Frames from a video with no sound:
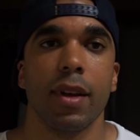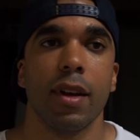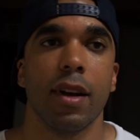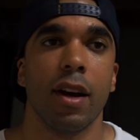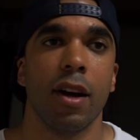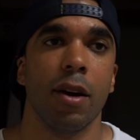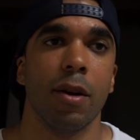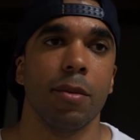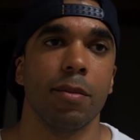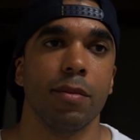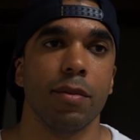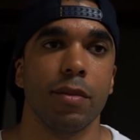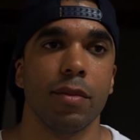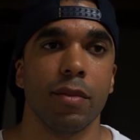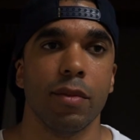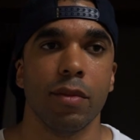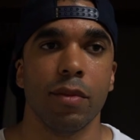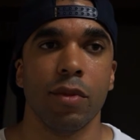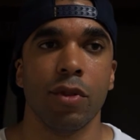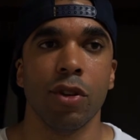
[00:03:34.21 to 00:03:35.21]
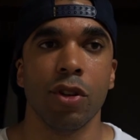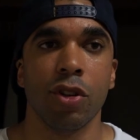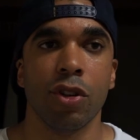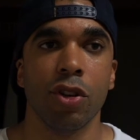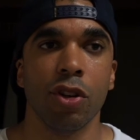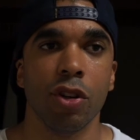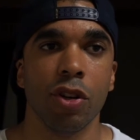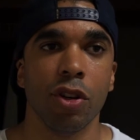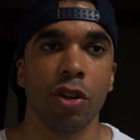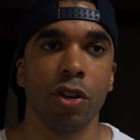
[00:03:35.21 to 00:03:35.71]
the
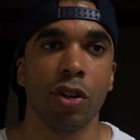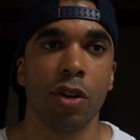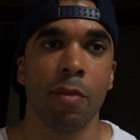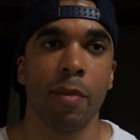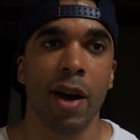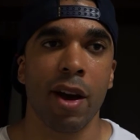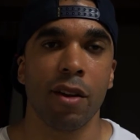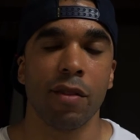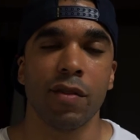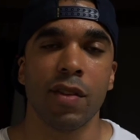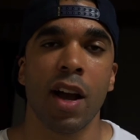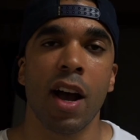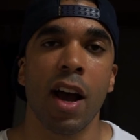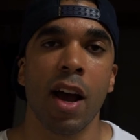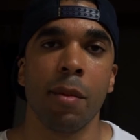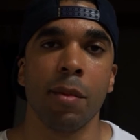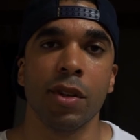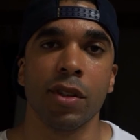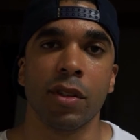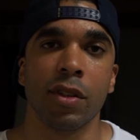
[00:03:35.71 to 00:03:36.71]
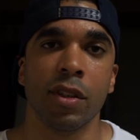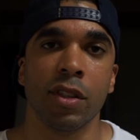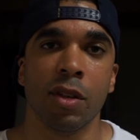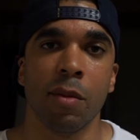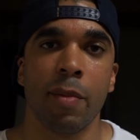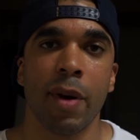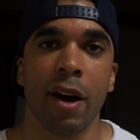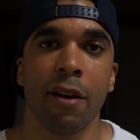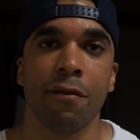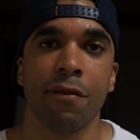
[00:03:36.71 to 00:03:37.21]
good amount of time is
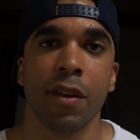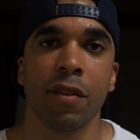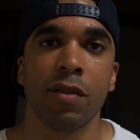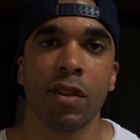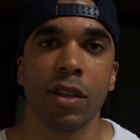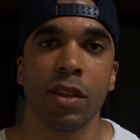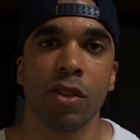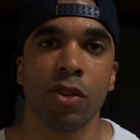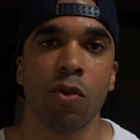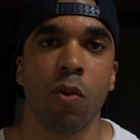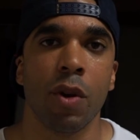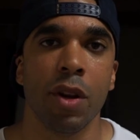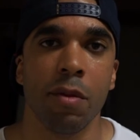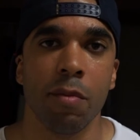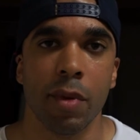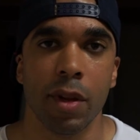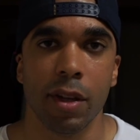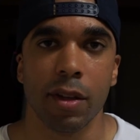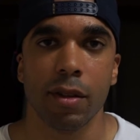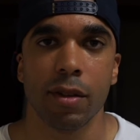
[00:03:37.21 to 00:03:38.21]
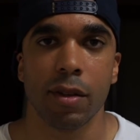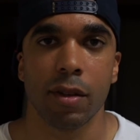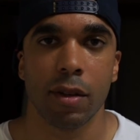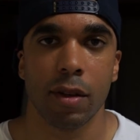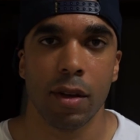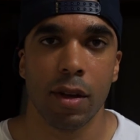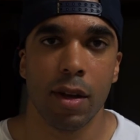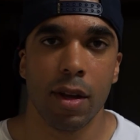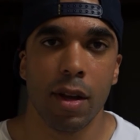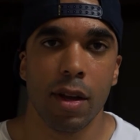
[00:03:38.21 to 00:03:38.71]
about 15 to 20 minutes.
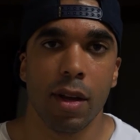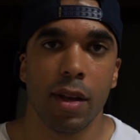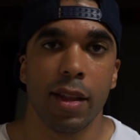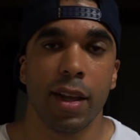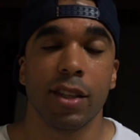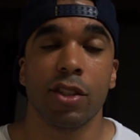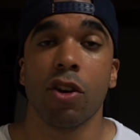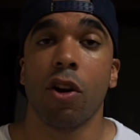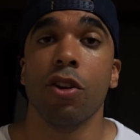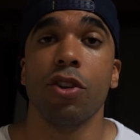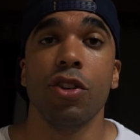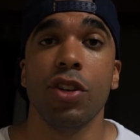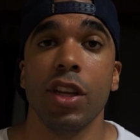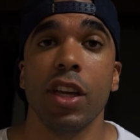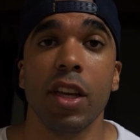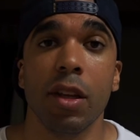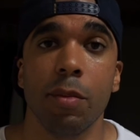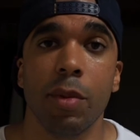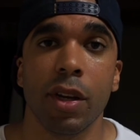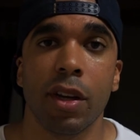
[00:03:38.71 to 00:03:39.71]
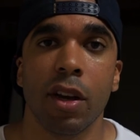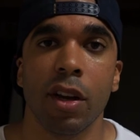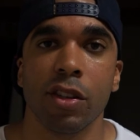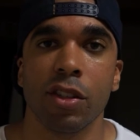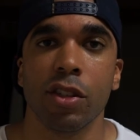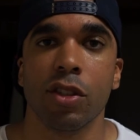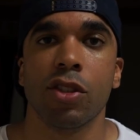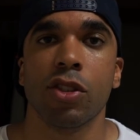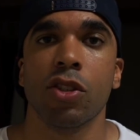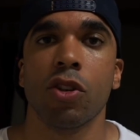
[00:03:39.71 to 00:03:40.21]
That's all you need
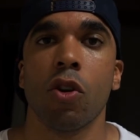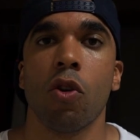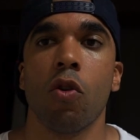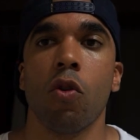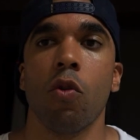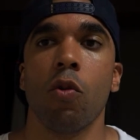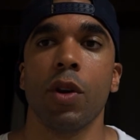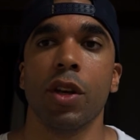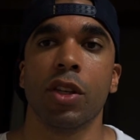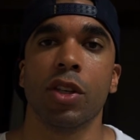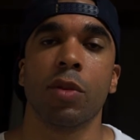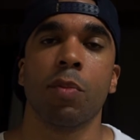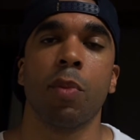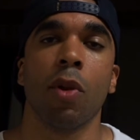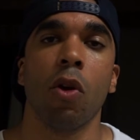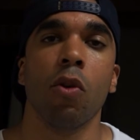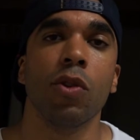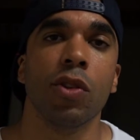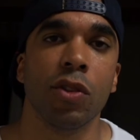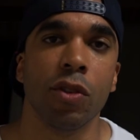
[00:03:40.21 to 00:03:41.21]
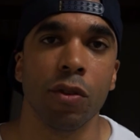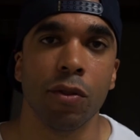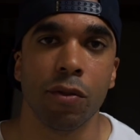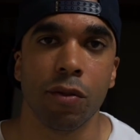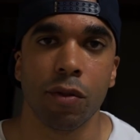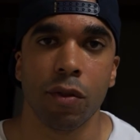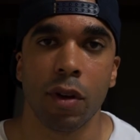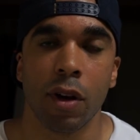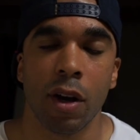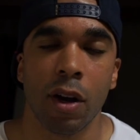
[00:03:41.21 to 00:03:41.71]
because it's so explosive.
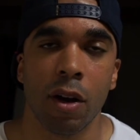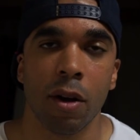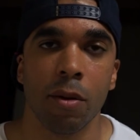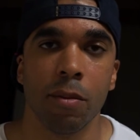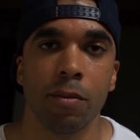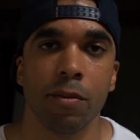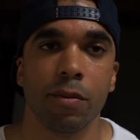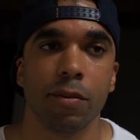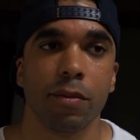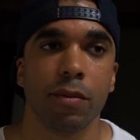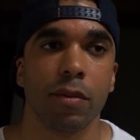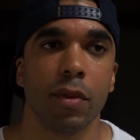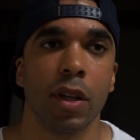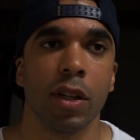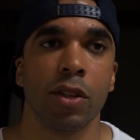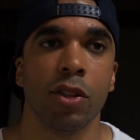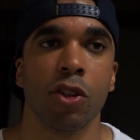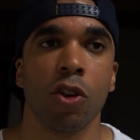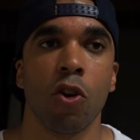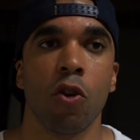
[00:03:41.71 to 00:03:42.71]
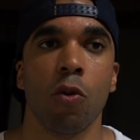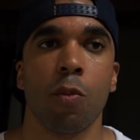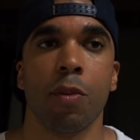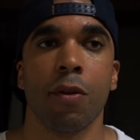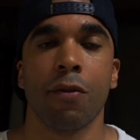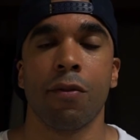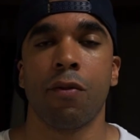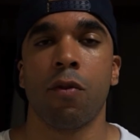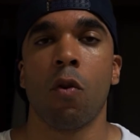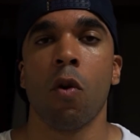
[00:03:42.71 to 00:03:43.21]
It's so
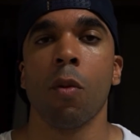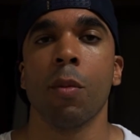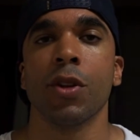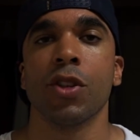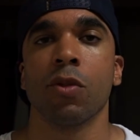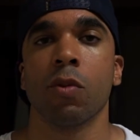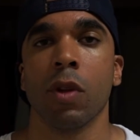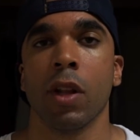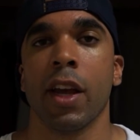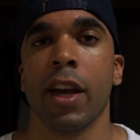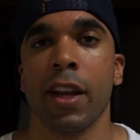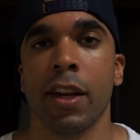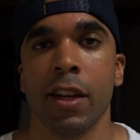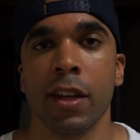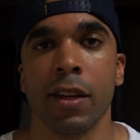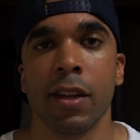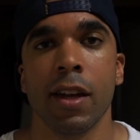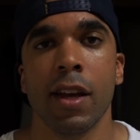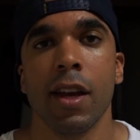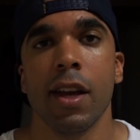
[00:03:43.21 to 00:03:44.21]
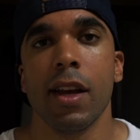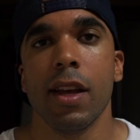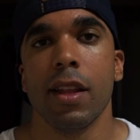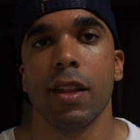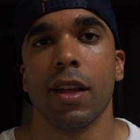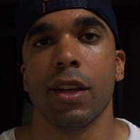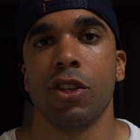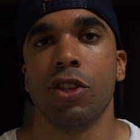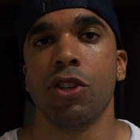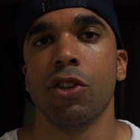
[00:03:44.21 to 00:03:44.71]
performance related
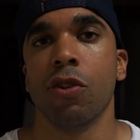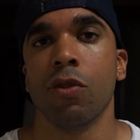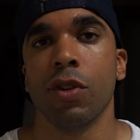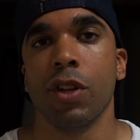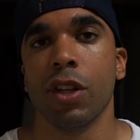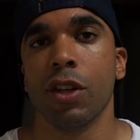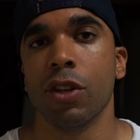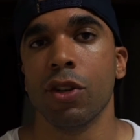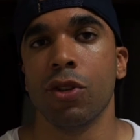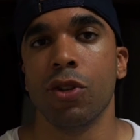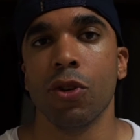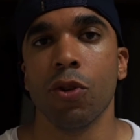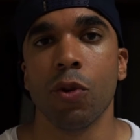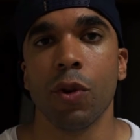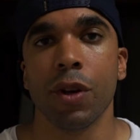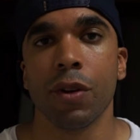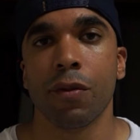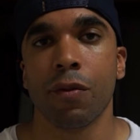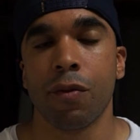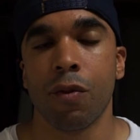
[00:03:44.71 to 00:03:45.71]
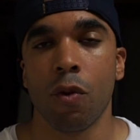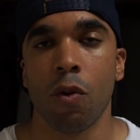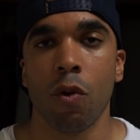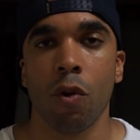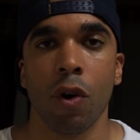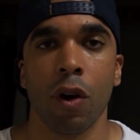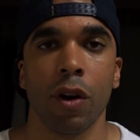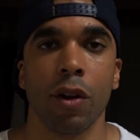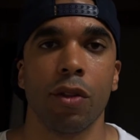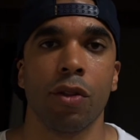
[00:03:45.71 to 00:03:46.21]
that you don't need to do it
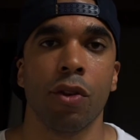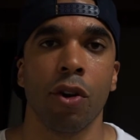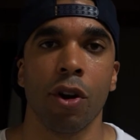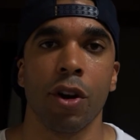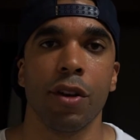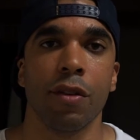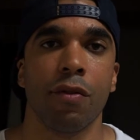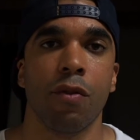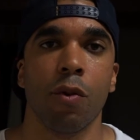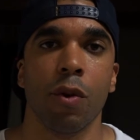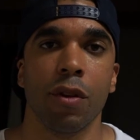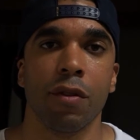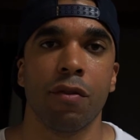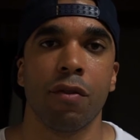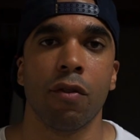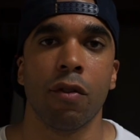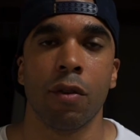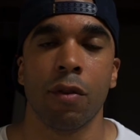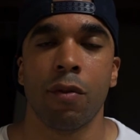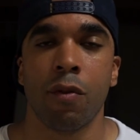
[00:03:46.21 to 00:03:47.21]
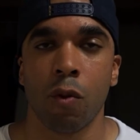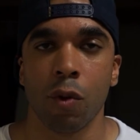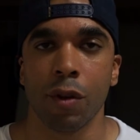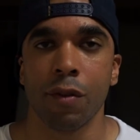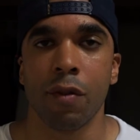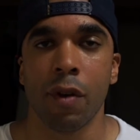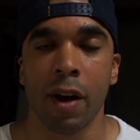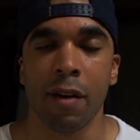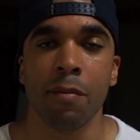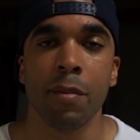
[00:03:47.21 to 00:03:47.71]
for 30,
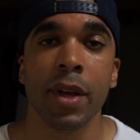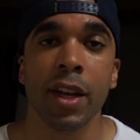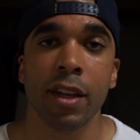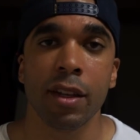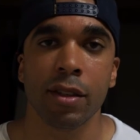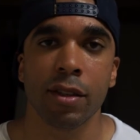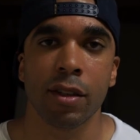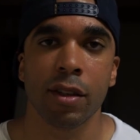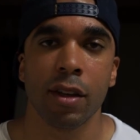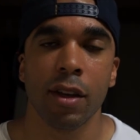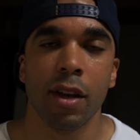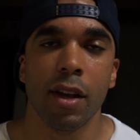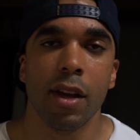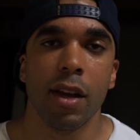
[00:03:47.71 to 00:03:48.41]
45 minutes